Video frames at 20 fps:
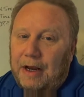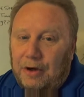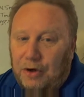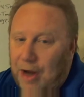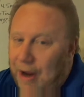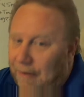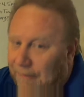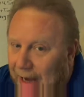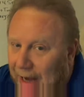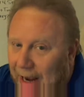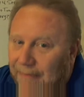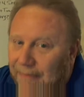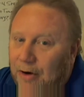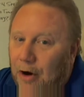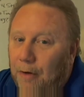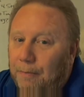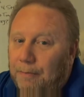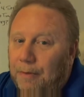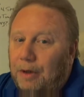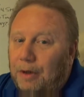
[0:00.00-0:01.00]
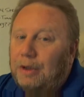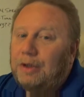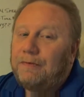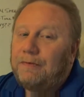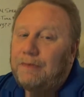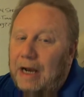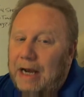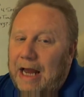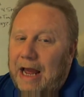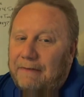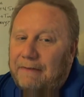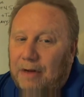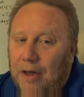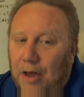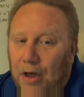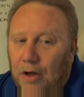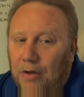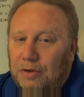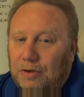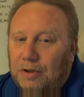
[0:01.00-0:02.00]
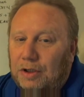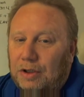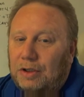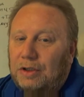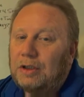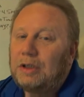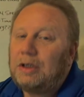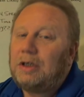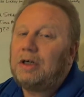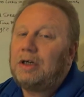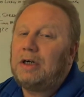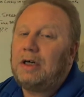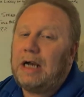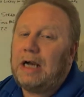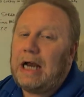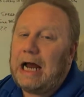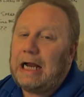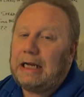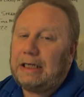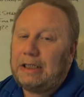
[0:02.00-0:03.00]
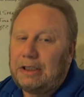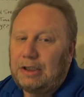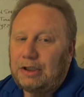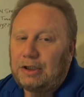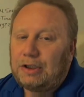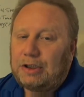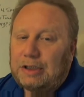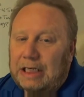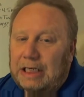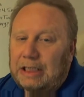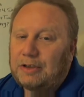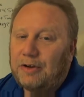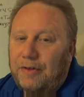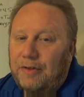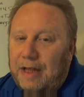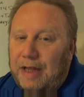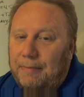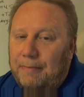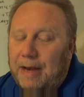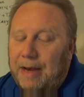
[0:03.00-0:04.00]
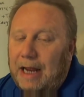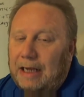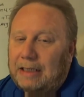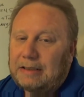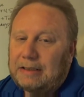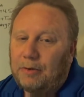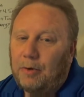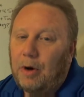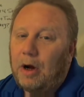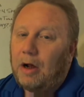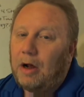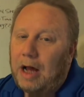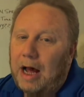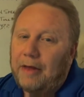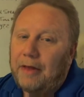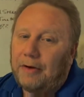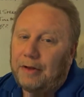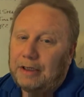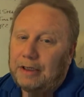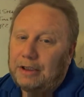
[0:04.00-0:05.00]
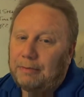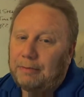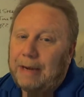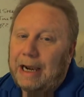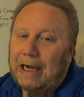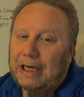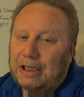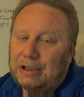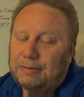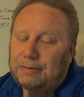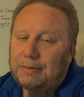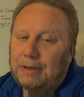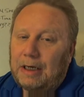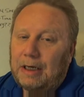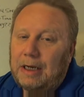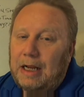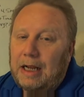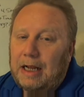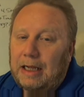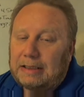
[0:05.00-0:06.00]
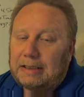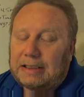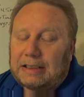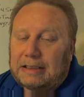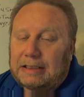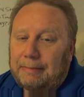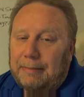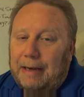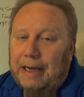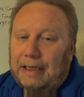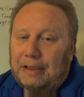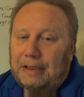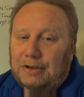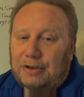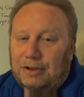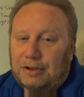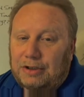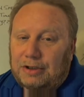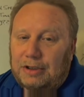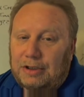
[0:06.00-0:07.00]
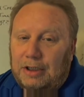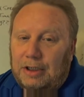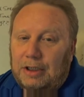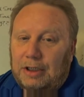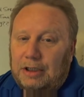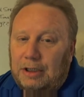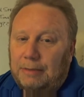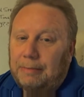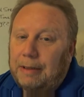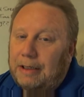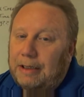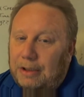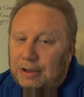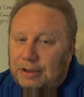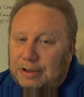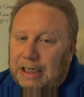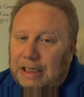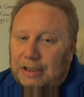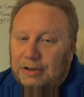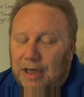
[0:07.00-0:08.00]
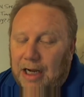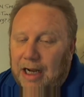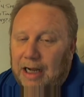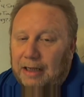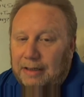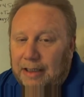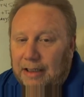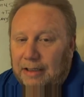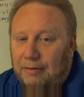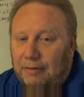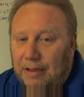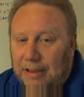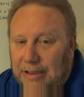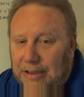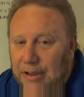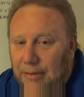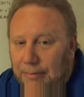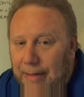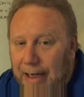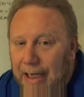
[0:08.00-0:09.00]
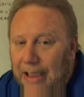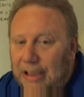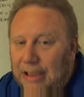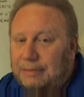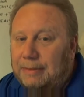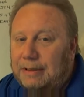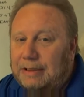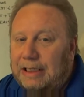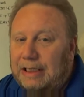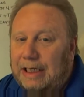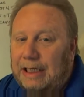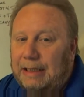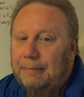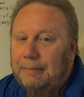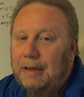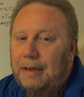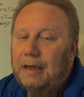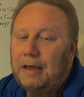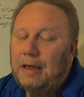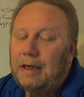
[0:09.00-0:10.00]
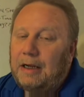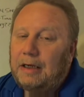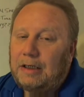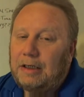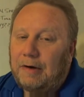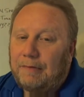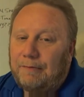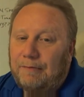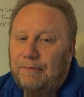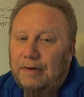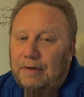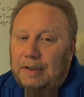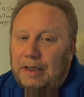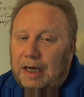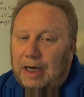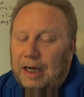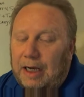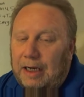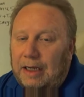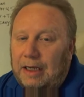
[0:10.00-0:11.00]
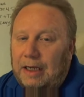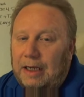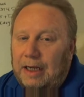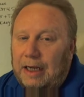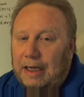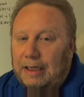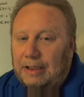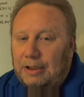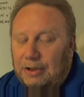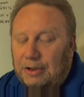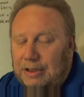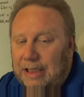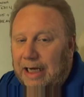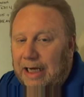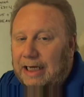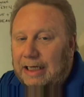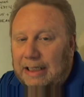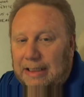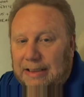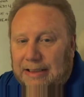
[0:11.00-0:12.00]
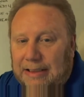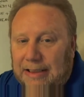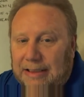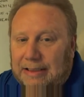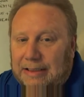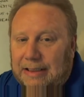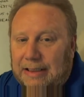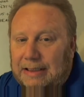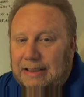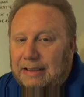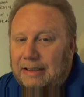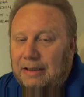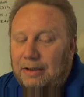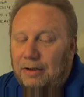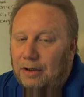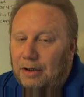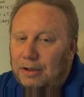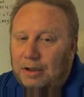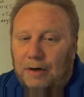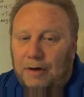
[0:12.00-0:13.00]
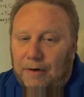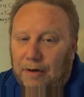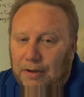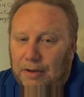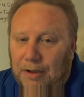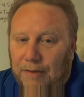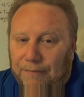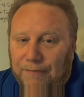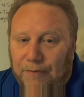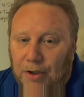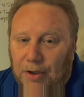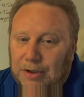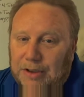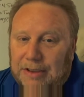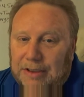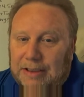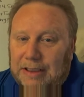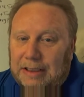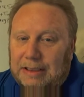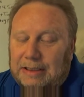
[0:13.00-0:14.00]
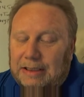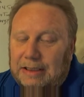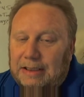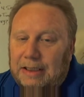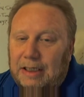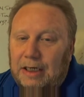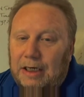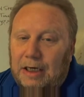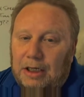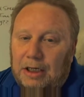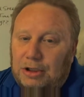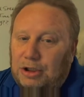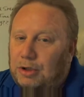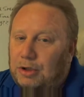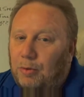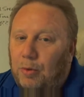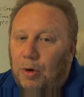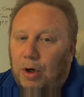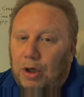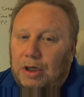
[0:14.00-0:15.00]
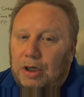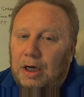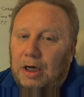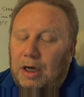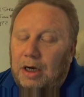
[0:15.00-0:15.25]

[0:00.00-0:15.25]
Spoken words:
have an opener. You've got to have a closer. You're going to schedule them next. Well, other than your assistant managers, you make your schedule out. Then the rest of your management team, your and your second assistant or your first assistant should work.